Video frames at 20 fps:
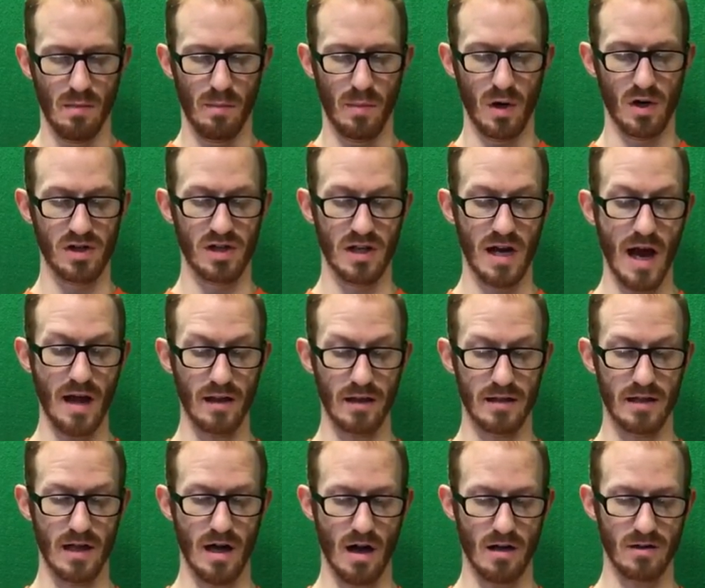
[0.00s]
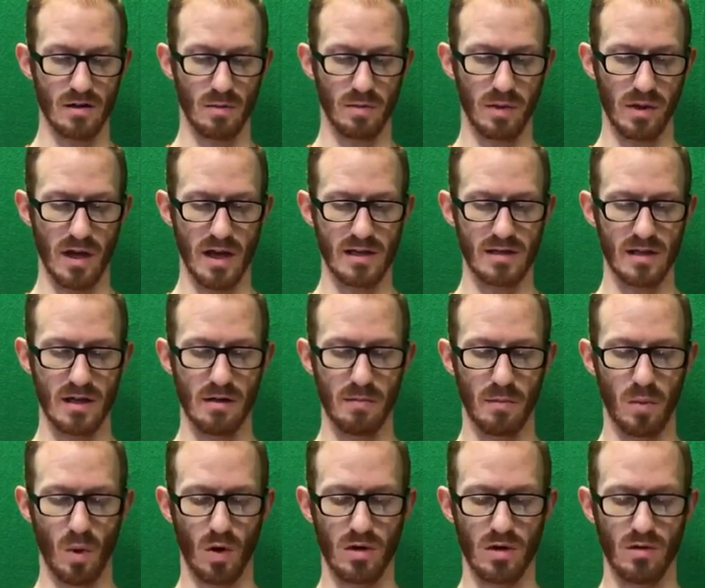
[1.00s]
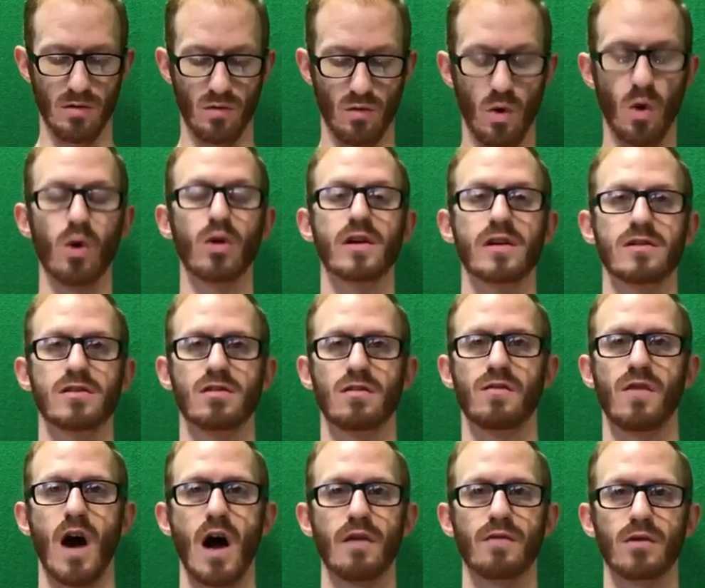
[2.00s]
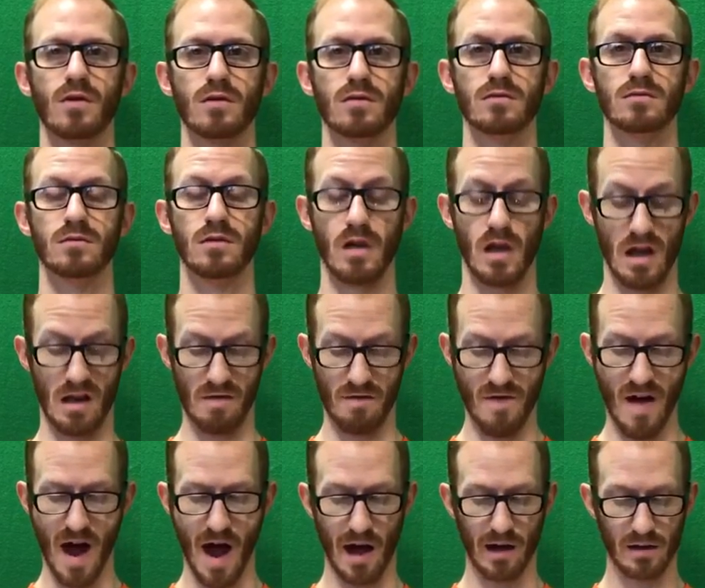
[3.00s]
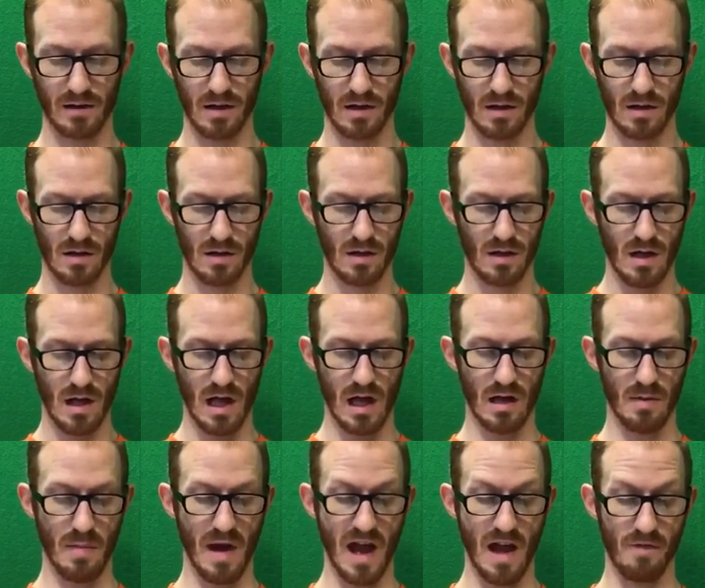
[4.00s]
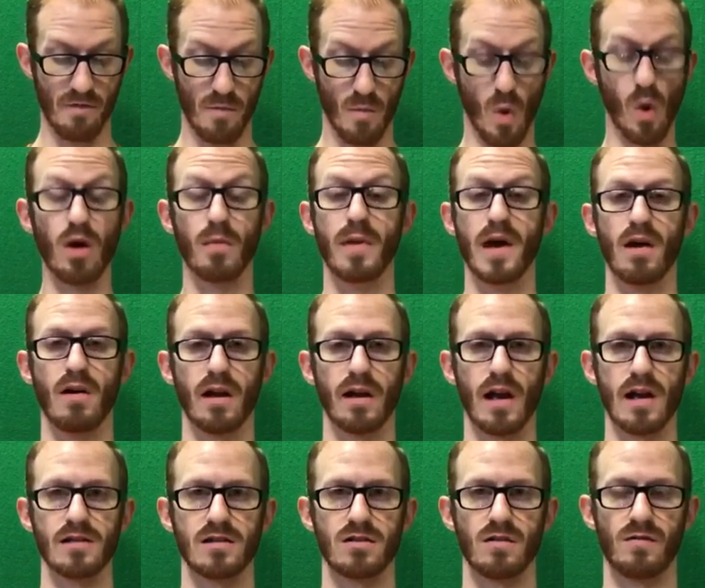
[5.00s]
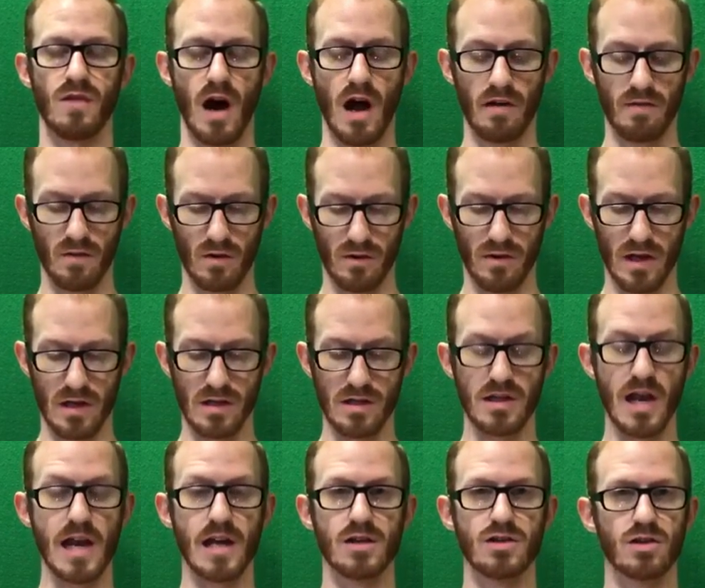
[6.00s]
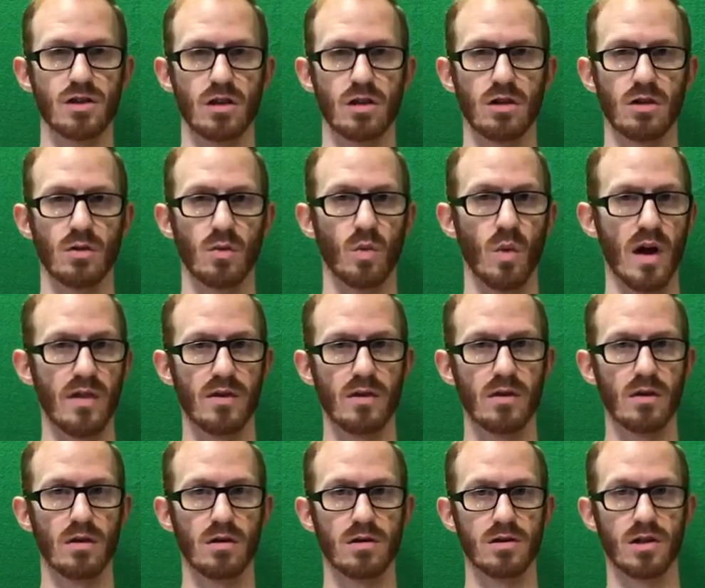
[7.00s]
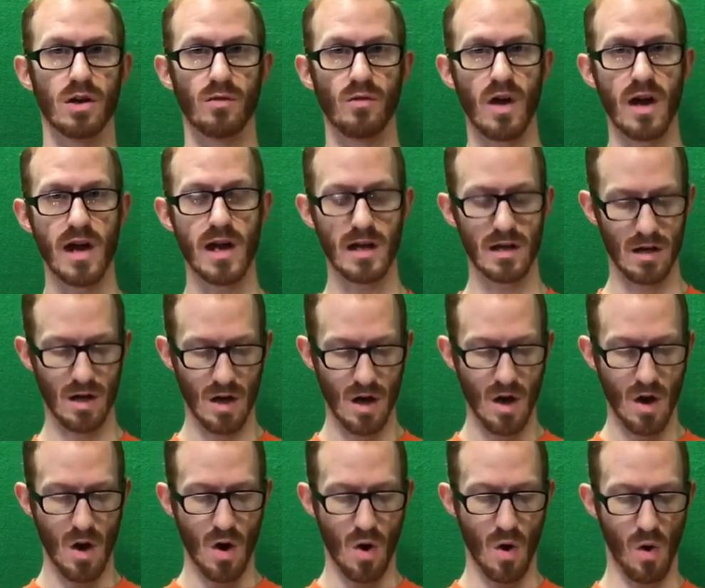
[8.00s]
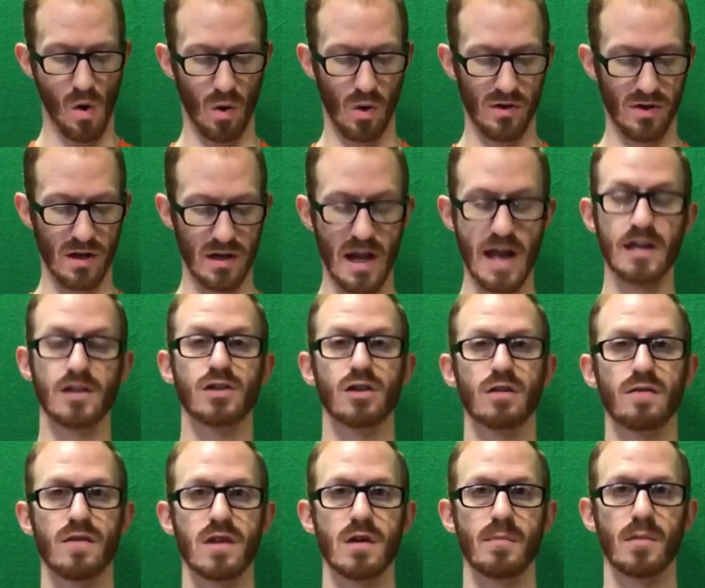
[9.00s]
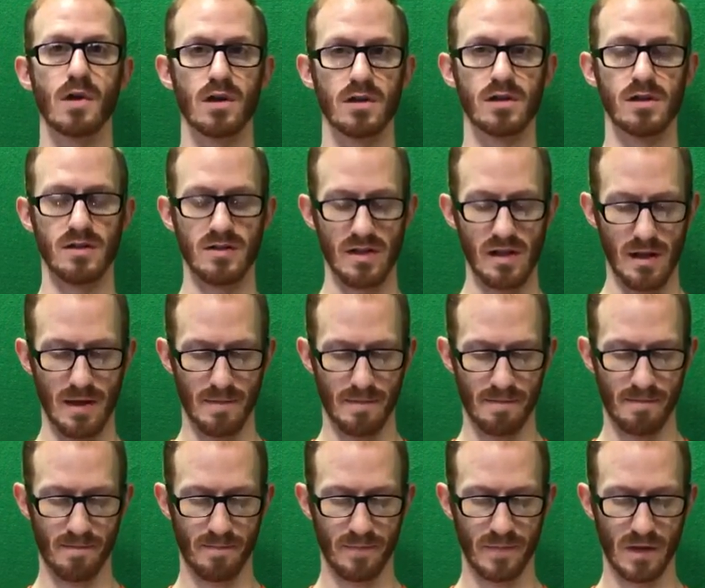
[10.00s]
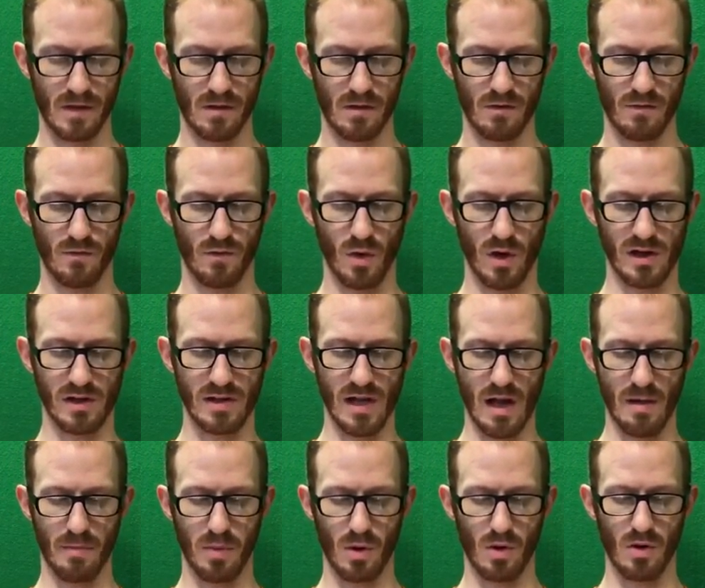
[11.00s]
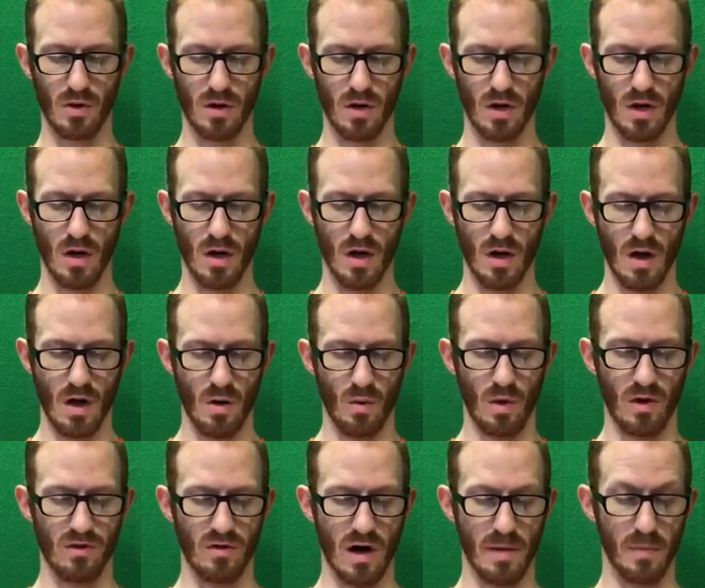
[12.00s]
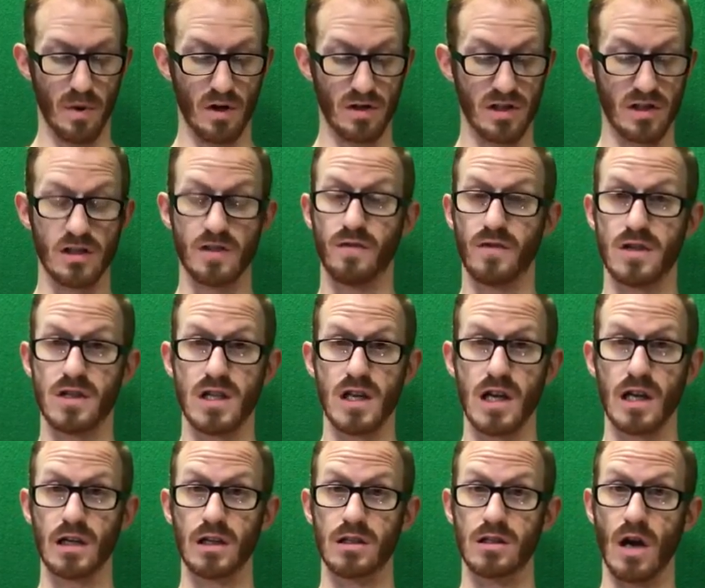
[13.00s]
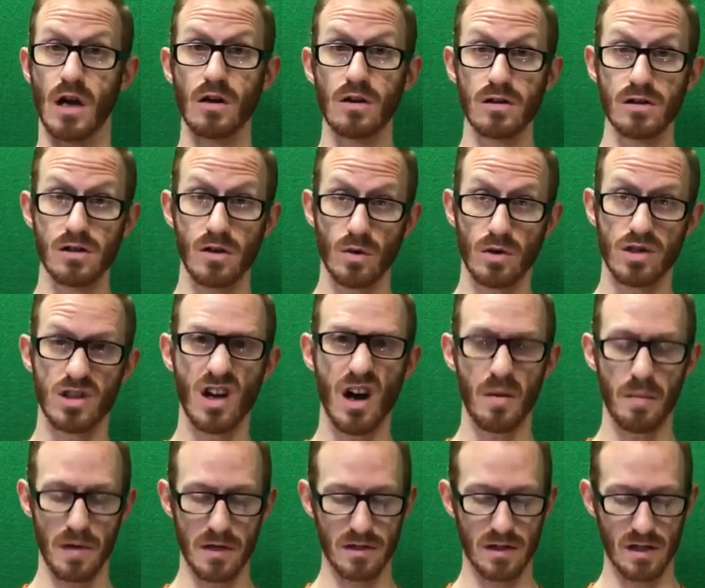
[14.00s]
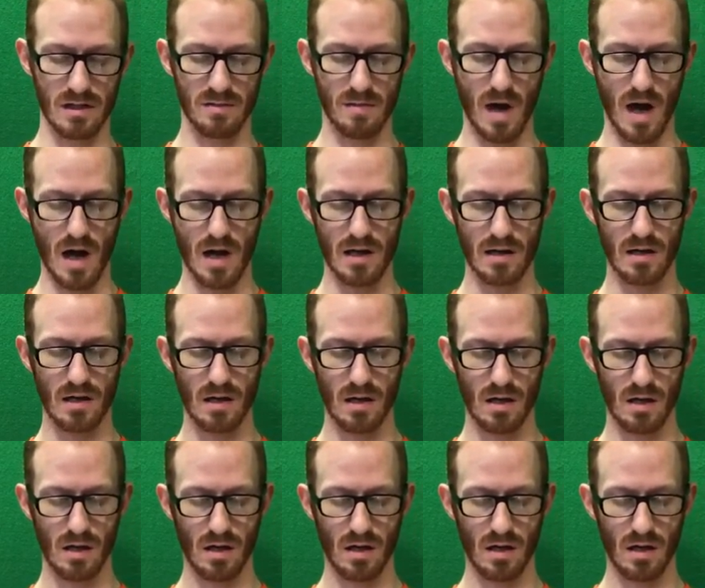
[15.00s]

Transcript: Personality also plays an important role in survival. In fact, it may have more bearing on survival than danger, weather, terrain, or the nature of the emergency. For example, whether a person's fatigue dulls or sharpens his mind,